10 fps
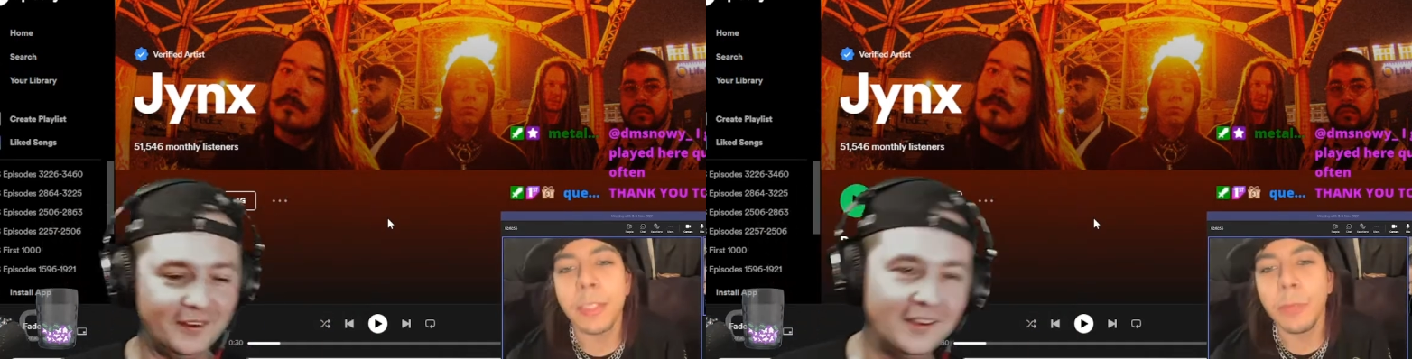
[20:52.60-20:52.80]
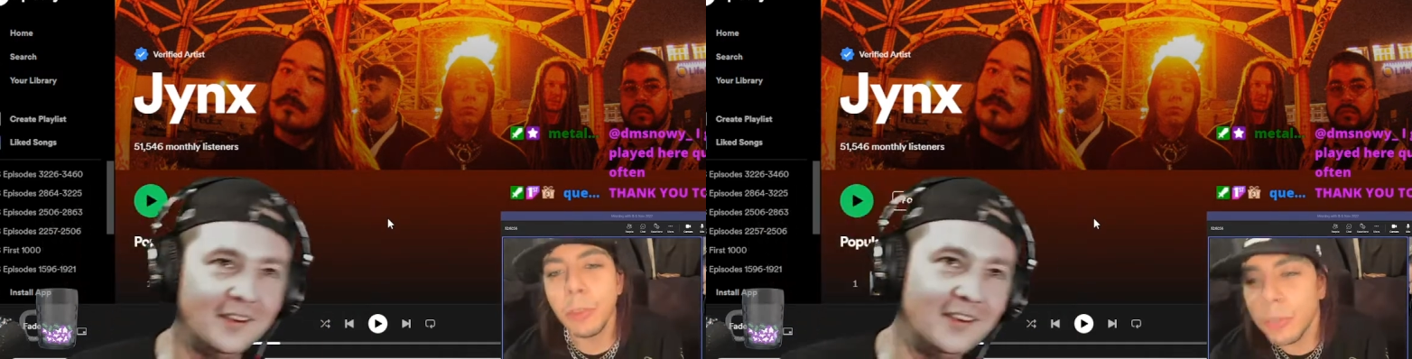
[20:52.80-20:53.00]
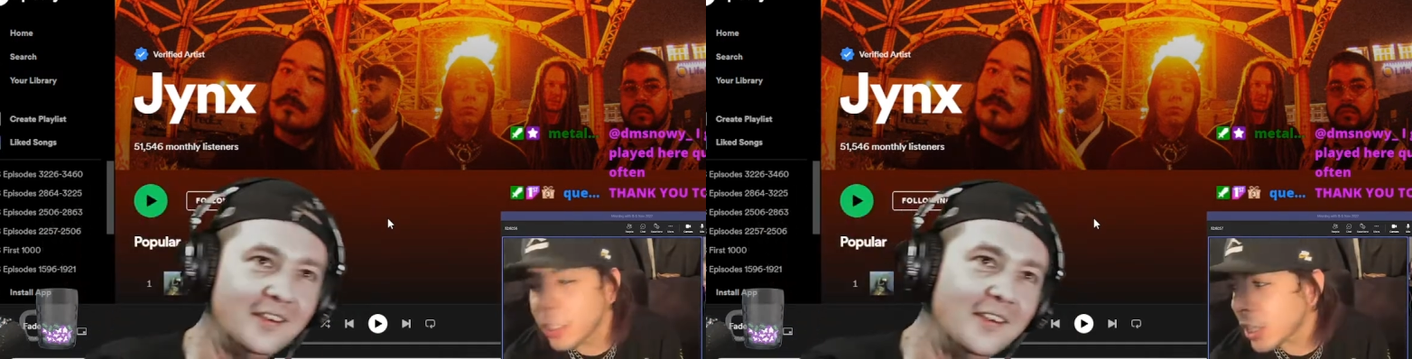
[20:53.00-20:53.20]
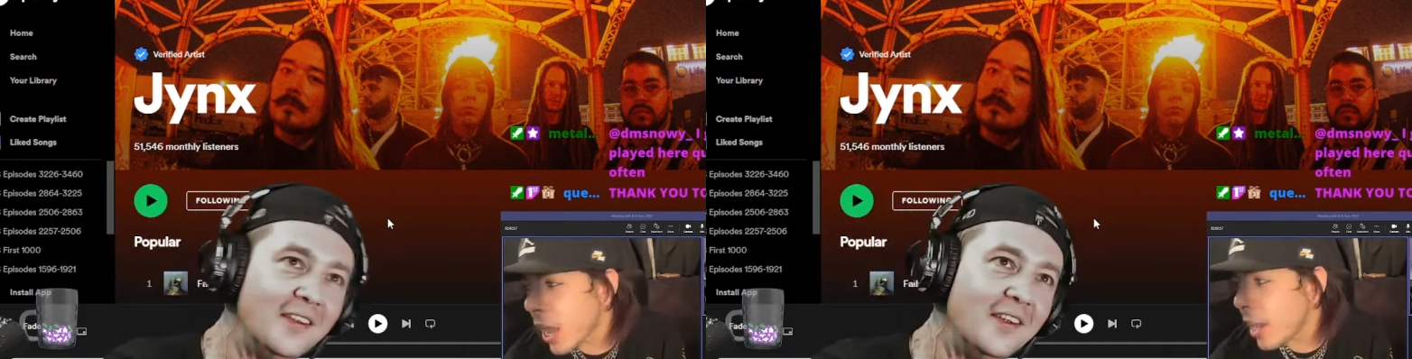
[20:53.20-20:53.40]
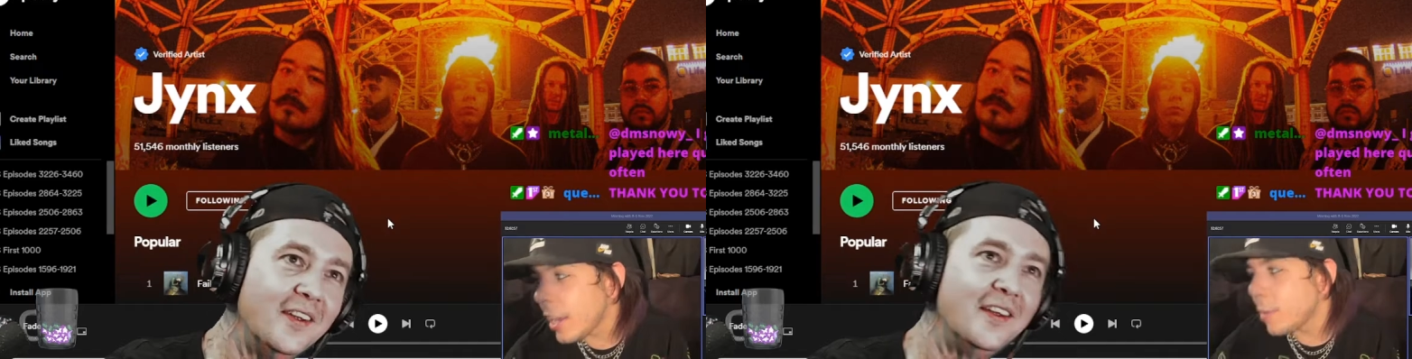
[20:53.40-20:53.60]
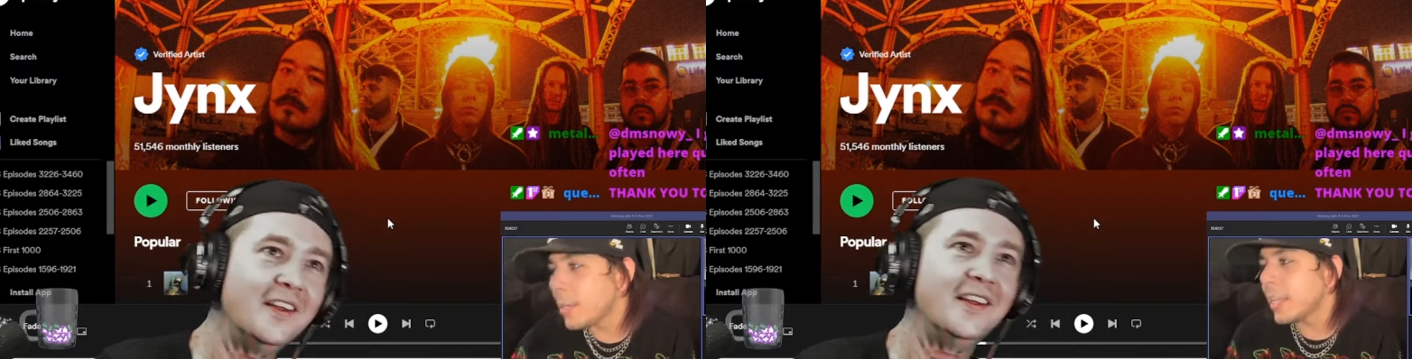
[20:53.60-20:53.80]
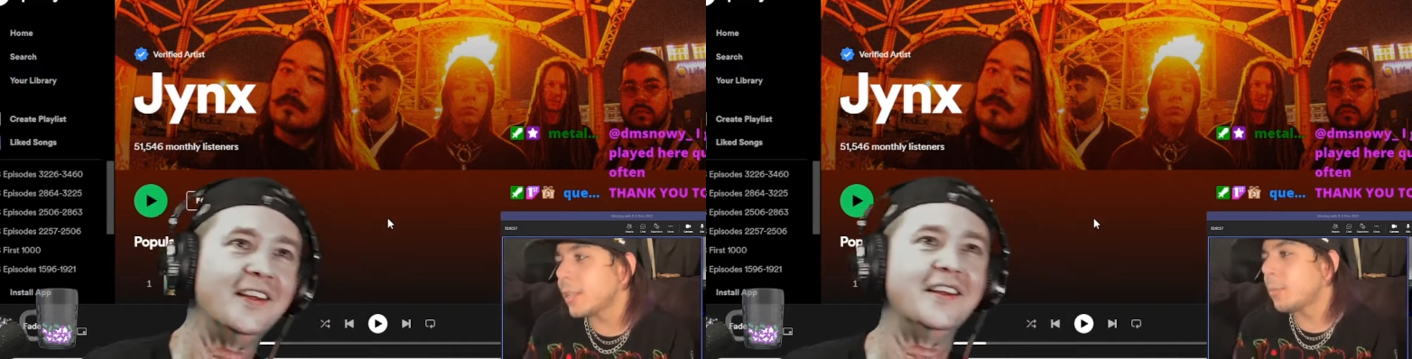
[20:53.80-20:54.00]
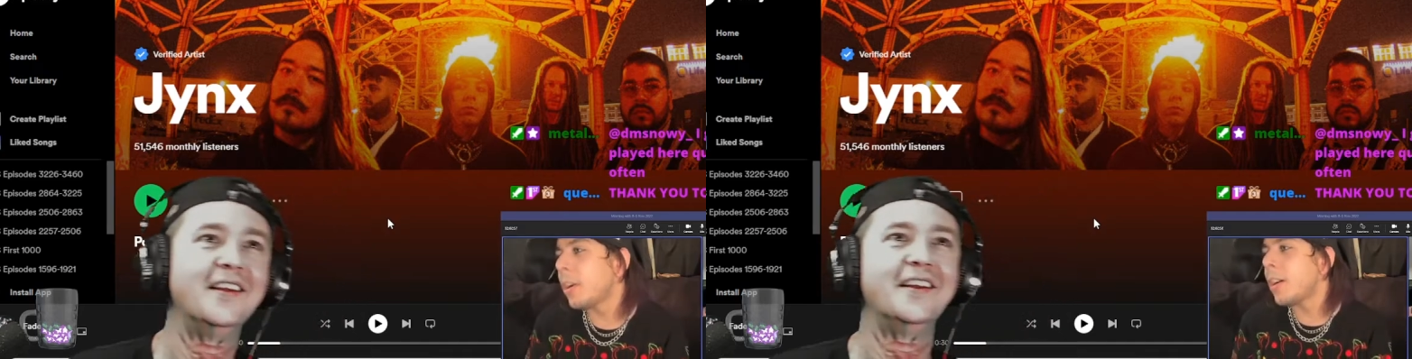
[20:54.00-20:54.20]
Speaker 1: this? We do a shot and we
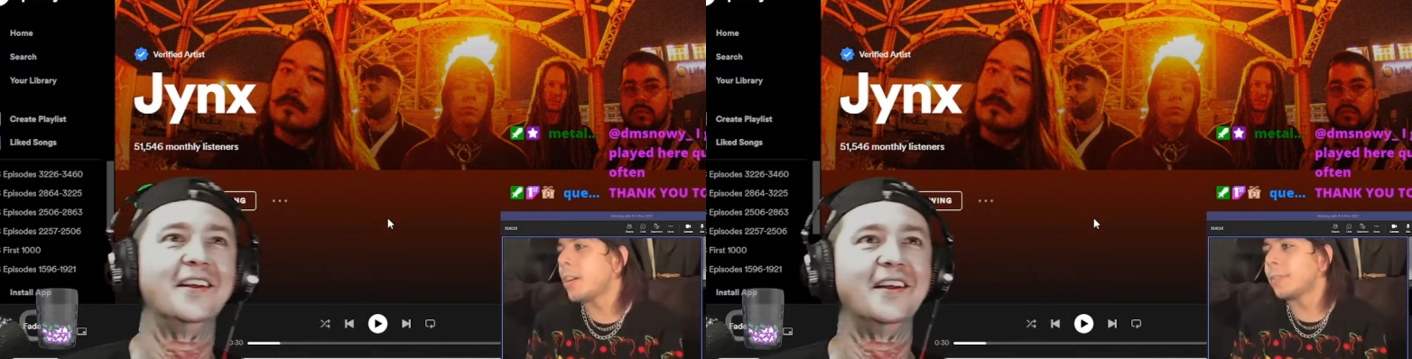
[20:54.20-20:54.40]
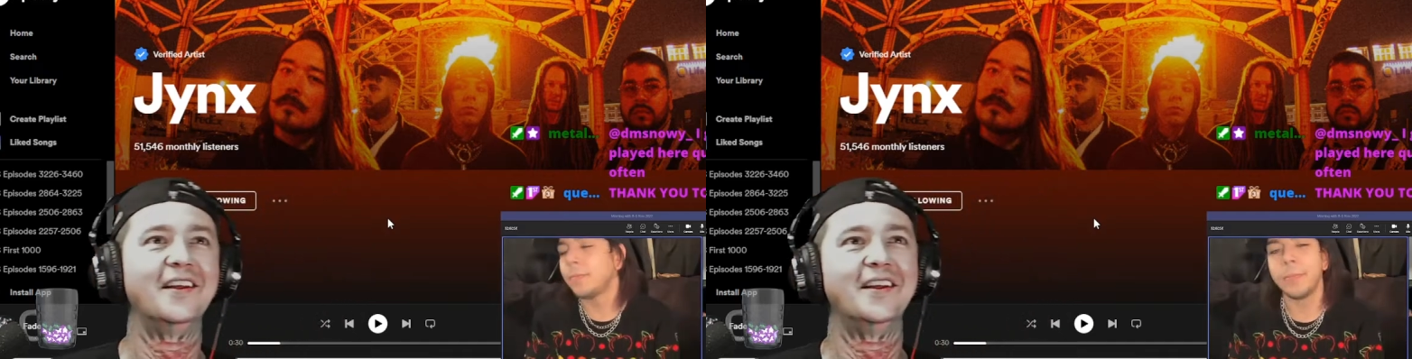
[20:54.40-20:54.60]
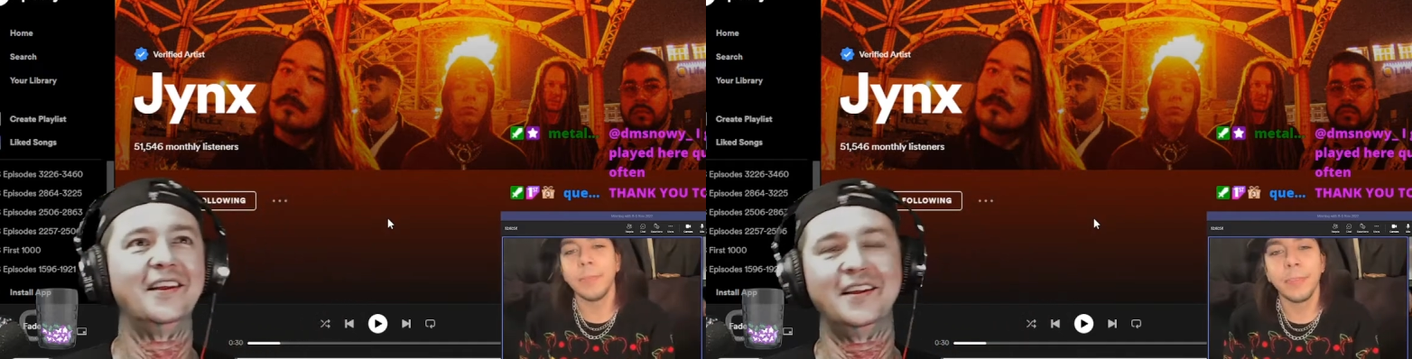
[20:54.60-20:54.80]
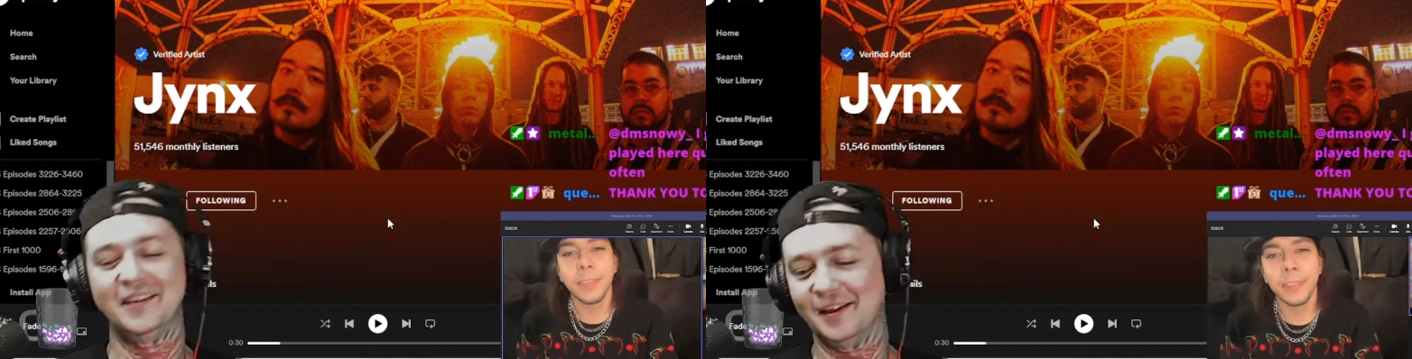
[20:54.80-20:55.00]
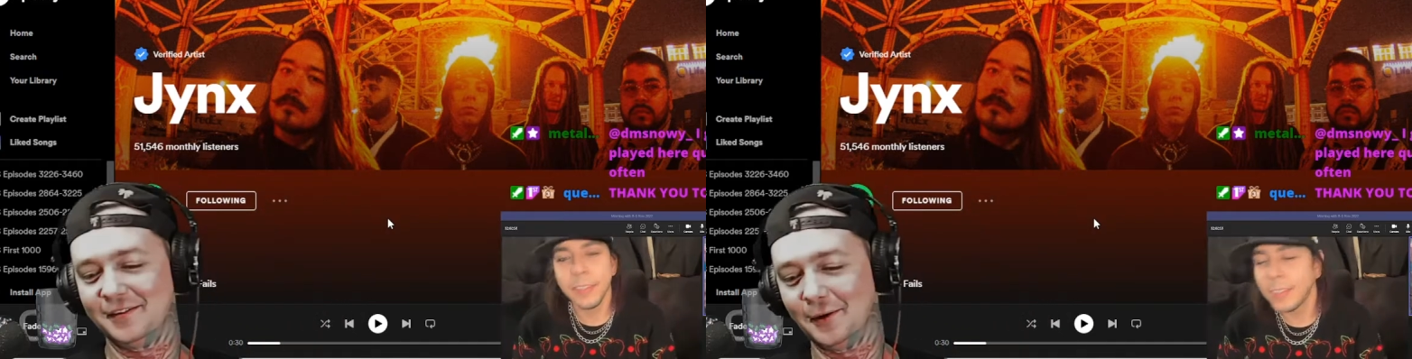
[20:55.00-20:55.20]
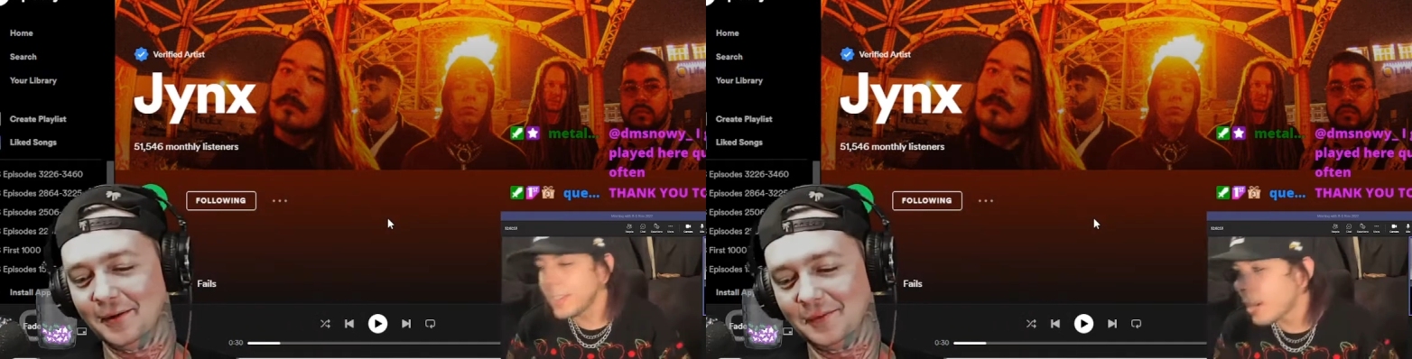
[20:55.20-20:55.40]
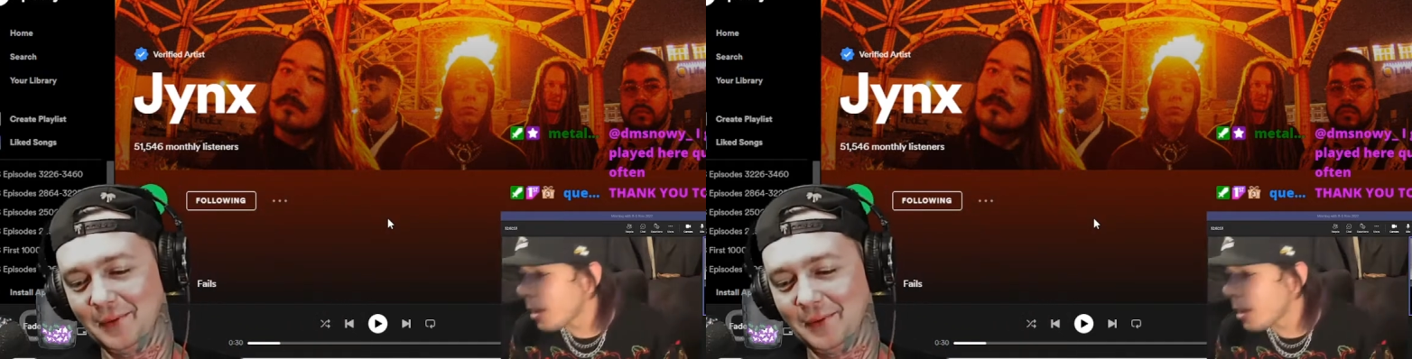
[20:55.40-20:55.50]
hit the bong.
Speaker 2: Let's do it.